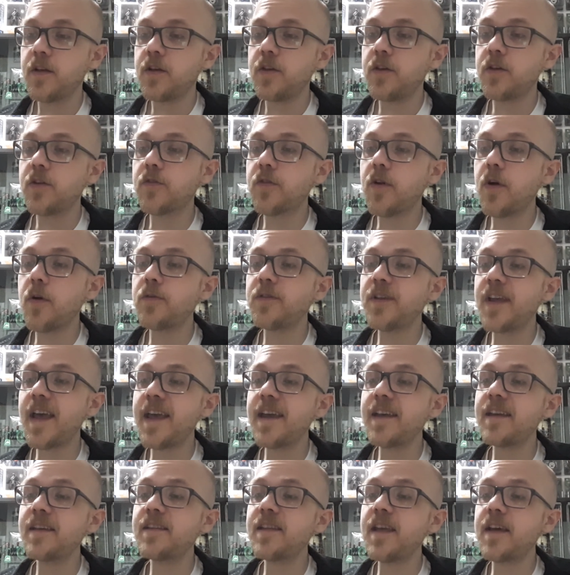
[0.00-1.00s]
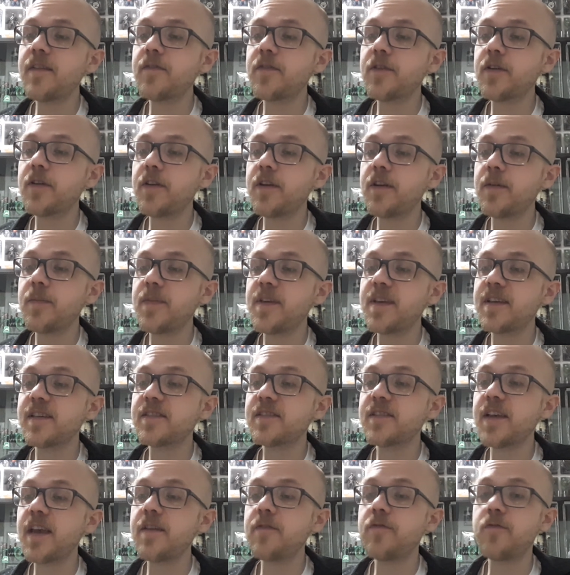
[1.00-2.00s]
Your road ain't never gonna be a
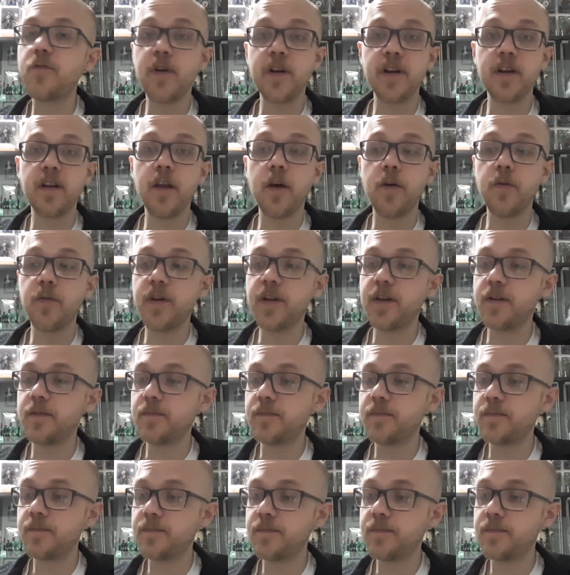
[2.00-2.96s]
safe one, Logan.